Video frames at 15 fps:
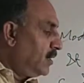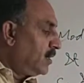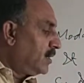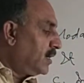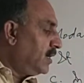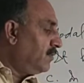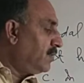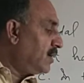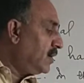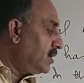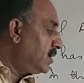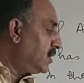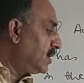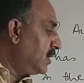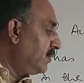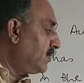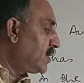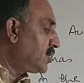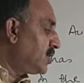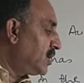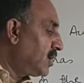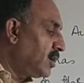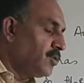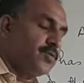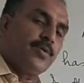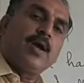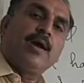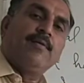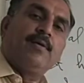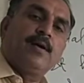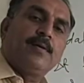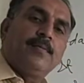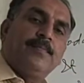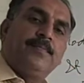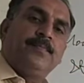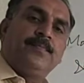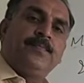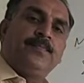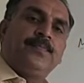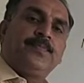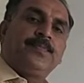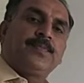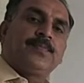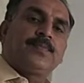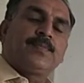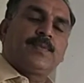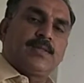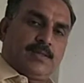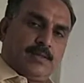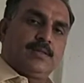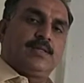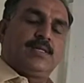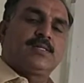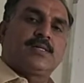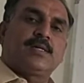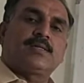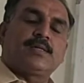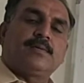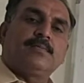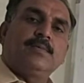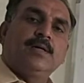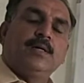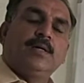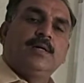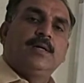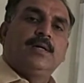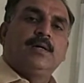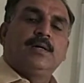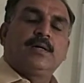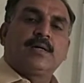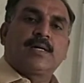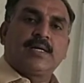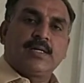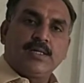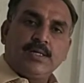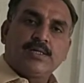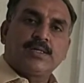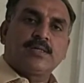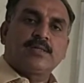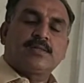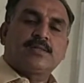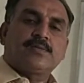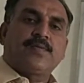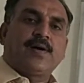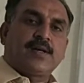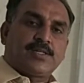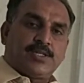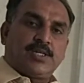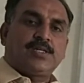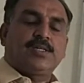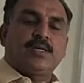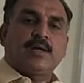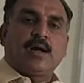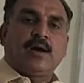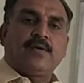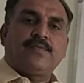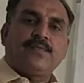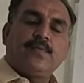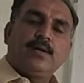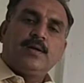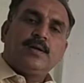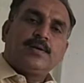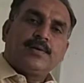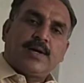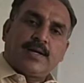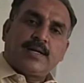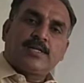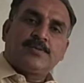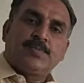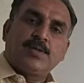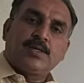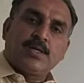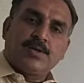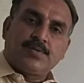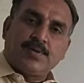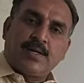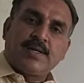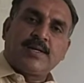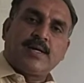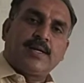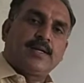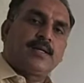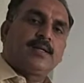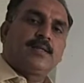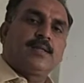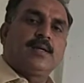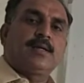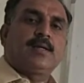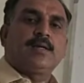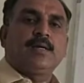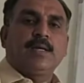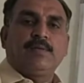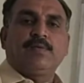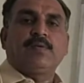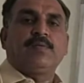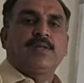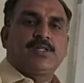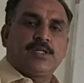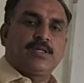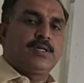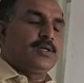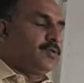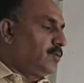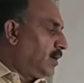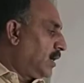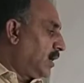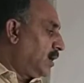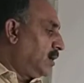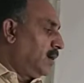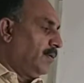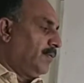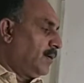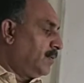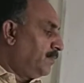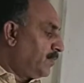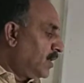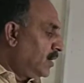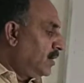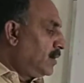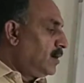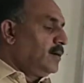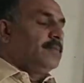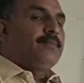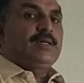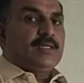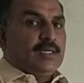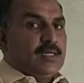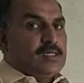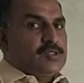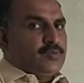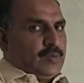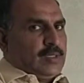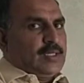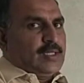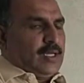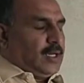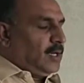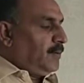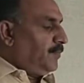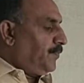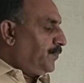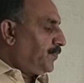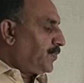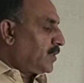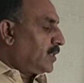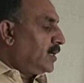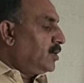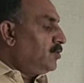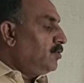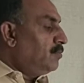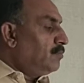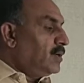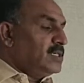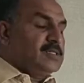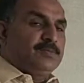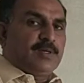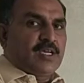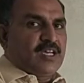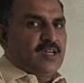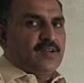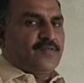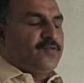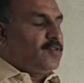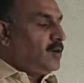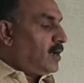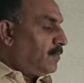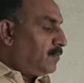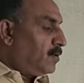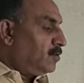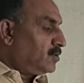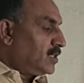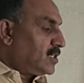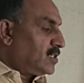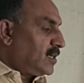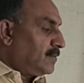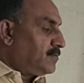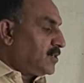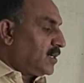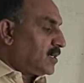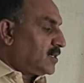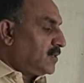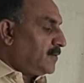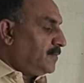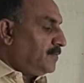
Never change into ever. These are some conditions for changing of direct speech into indirect that never will change into ever. But there is one thing that you must be careful about the subject.